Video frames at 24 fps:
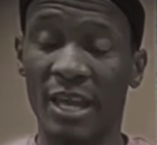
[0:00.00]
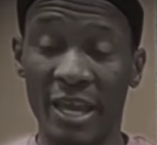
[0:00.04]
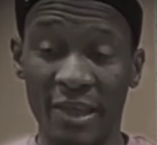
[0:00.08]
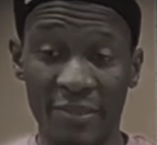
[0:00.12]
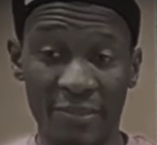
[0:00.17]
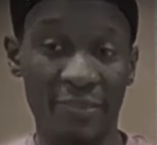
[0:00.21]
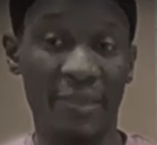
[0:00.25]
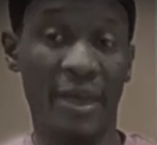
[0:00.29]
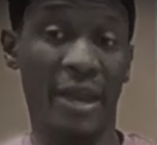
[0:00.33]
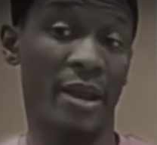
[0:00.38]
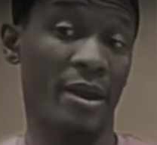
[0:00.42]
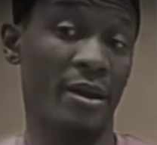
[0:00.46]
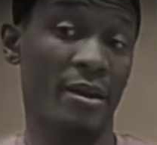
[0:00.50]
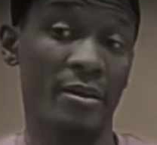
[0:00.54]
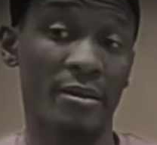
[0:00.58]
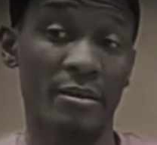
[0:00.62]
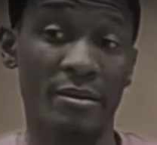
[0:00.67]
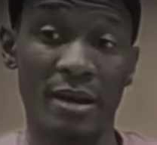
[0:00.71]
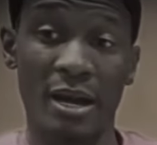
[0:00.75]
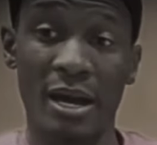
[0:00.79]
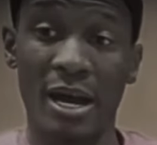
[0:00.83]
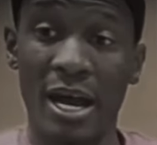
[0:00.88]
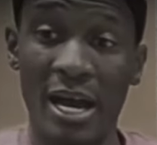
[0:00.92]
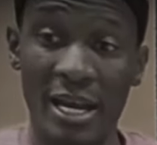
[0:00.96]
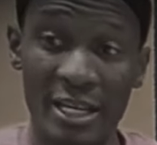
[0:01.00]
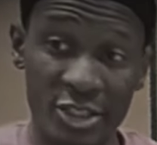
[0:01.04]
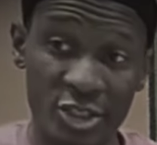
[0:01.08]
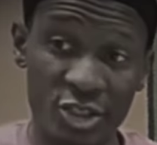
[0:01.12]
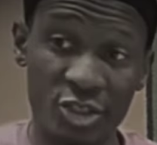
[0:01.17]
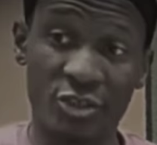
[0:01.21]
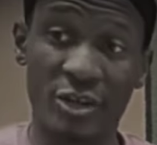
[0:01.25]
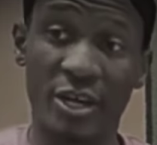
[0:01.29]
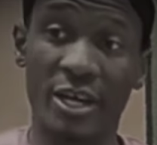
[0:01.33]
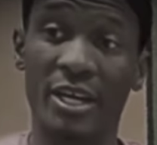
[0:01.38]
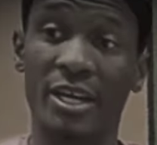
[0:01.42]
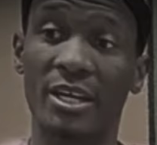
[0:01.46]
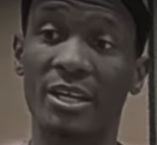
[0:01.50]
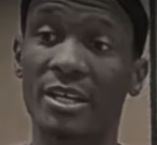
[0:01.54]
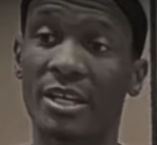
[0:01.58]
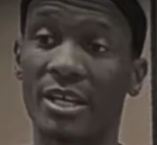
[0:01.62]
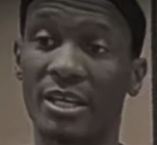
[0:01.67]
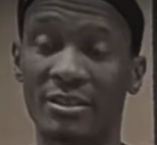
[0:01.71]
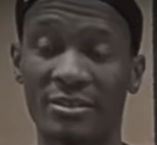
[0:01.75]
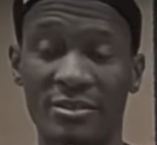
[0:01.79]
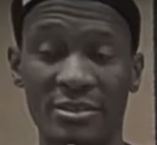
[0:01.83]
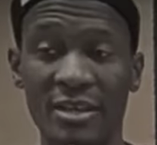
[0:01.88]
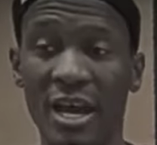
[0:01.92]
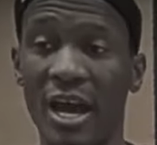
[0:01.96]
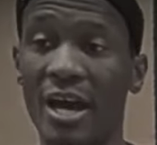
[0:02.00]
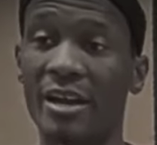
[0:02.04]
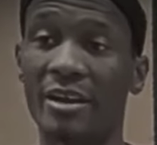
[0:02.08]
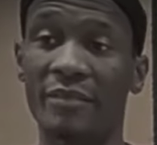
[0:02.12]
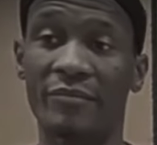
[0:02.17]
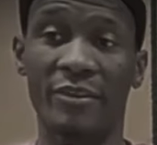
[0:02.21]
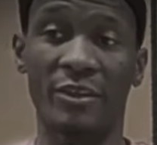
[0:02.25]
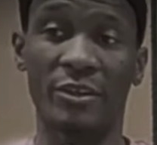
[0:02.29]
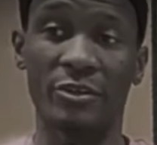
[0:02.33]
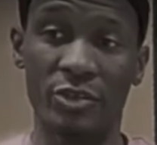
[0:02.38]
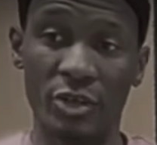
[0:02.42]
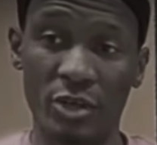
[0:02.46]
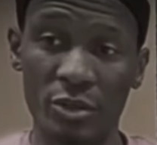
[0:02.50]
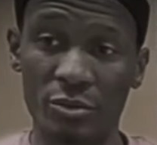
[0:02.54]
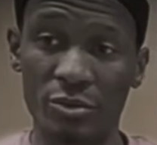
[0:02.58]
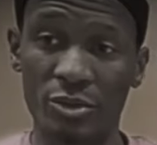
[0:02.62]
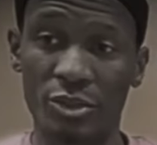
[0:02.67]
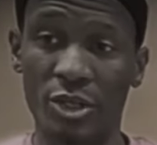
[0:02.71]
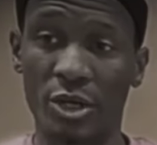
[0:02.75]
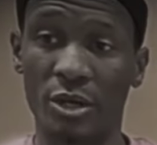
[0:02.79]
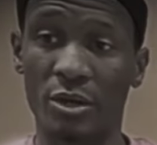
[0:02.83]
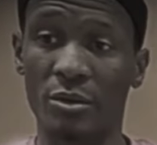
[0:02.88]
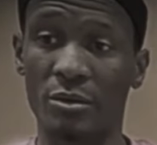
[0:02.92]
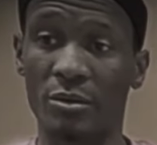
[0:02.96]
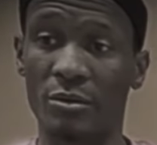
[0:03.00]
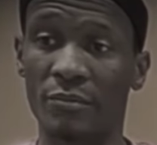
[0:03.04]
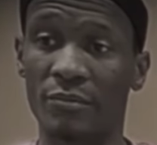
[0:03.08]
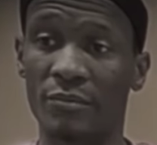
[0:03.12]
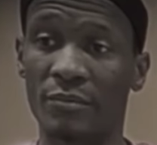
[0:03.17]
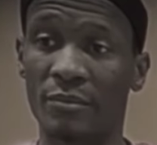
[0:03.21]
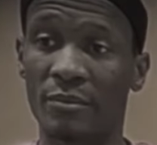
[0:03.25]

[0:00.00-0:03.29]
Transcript: And there I trained inside of the dojo.